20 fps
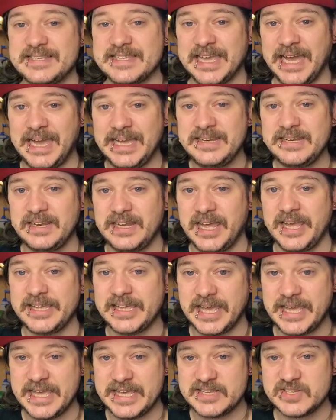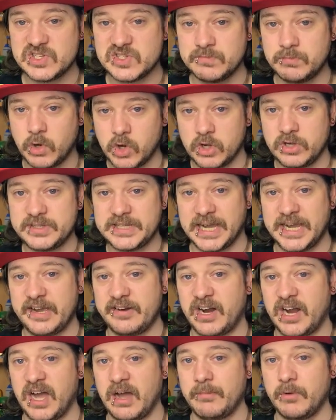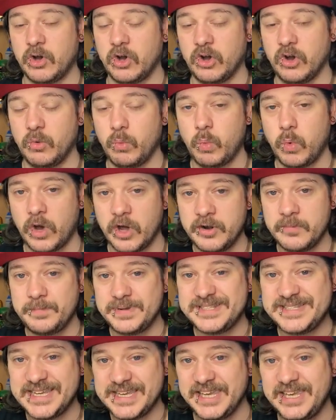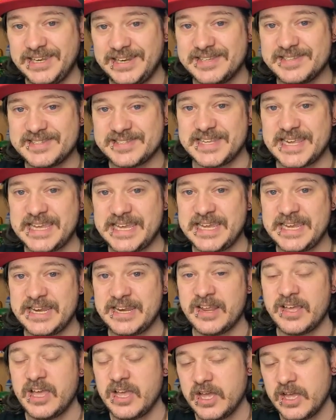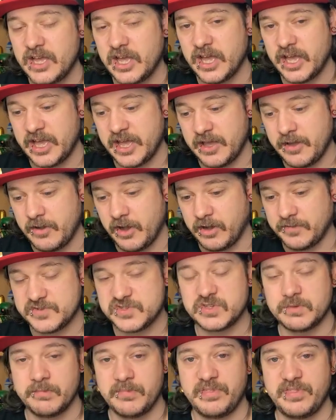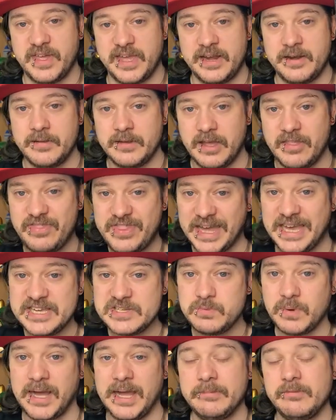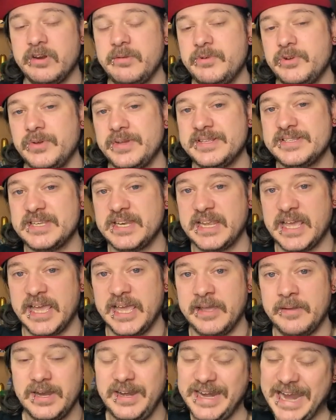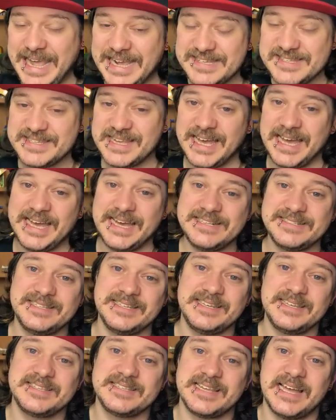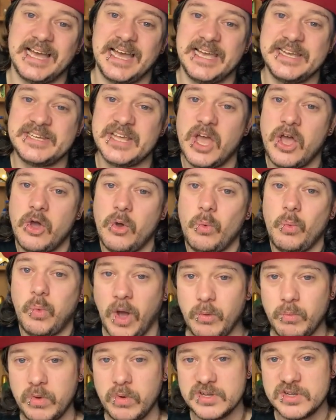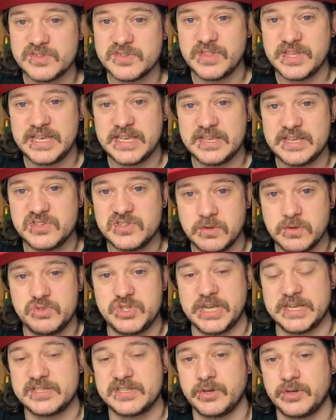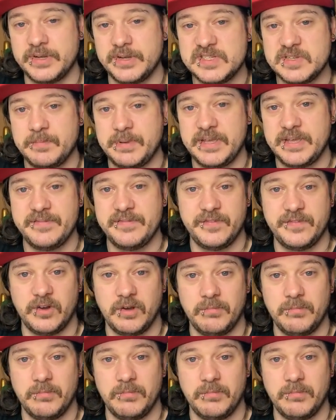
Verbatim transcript: kind of like a small diorama or one particular scene uh, of something, and that is what I'm going to be doing today. Next, I had to decide what was the subject going to be for